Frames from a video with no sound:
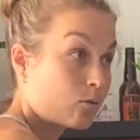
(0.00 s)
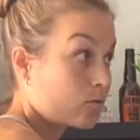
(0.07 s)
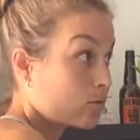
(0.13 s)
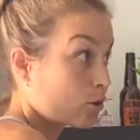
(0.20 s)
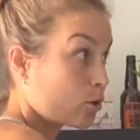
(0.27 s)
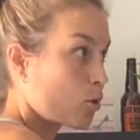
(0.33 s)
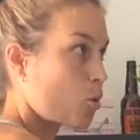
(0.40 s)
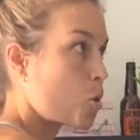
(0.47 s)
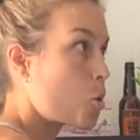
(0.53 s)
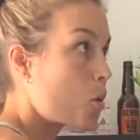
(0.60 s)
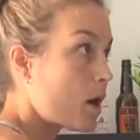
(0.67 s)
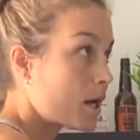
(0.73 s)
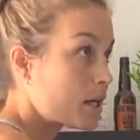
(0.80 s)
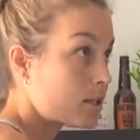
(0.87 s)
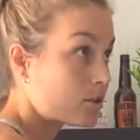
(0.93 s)
for
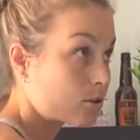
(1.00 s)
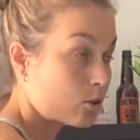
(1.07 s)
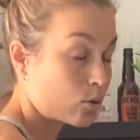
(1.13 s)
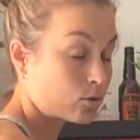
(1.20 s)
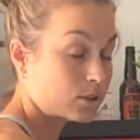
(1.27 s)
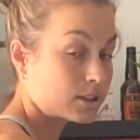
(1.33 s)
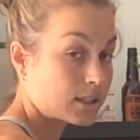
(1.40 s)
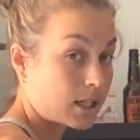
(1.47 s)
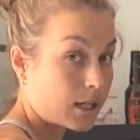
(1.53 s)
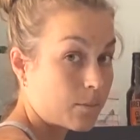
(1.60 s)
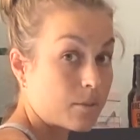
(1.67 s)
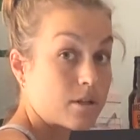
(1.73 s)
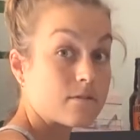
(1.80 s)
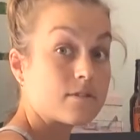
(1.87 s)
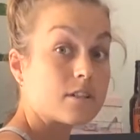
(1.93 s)
quite a long
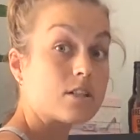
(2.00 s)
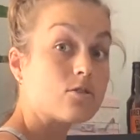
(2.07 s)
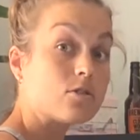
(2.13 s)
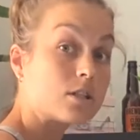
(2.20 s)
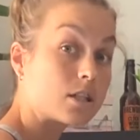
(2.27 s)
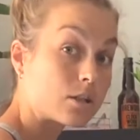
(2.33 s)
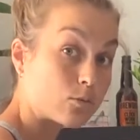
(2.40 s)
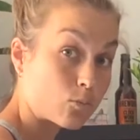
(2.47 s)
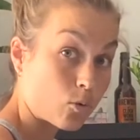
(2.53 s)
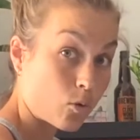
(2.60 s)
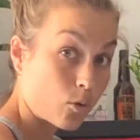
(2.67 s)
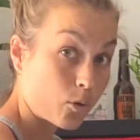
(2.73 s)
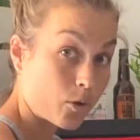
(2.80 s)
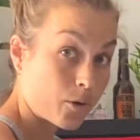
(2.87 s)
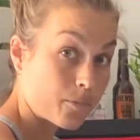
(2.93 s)
time if they do it in
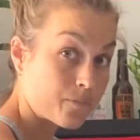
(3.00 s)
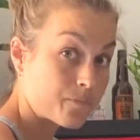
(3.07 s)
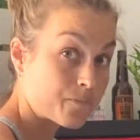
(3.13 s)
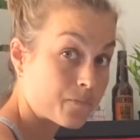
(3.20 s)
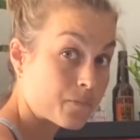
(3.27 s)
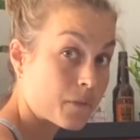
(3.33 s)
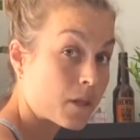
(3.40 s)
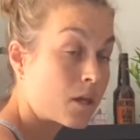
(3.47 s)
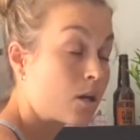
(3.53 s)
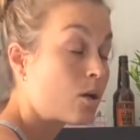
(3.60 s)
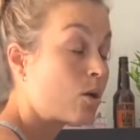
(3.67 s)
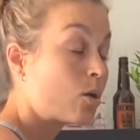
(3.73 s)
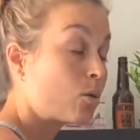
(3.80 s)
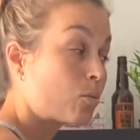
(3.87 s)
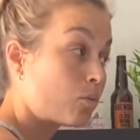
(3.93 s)
long.
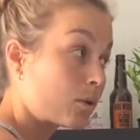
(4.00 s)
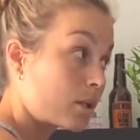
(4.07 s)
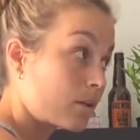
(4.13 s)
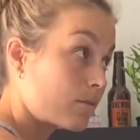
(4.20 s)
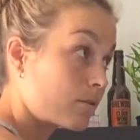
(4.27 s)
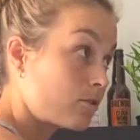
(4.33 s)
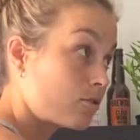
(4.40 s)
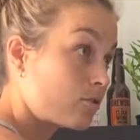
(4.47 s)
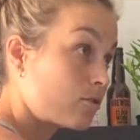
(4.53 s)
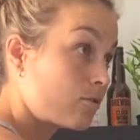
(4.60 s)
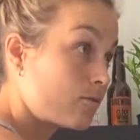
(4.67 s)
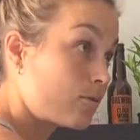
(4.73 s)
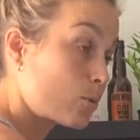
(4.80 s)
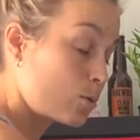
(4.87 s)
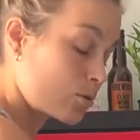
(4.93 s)
But I want you to
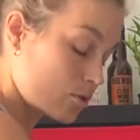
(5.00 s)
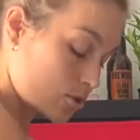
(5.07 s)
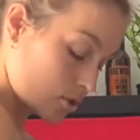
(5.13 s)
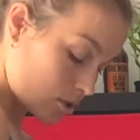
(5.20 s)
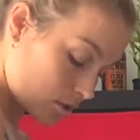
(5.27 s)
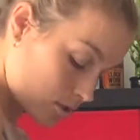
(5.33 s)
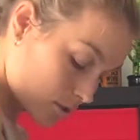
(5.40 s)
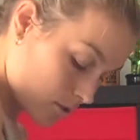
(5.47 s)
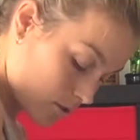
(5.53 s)
focus on,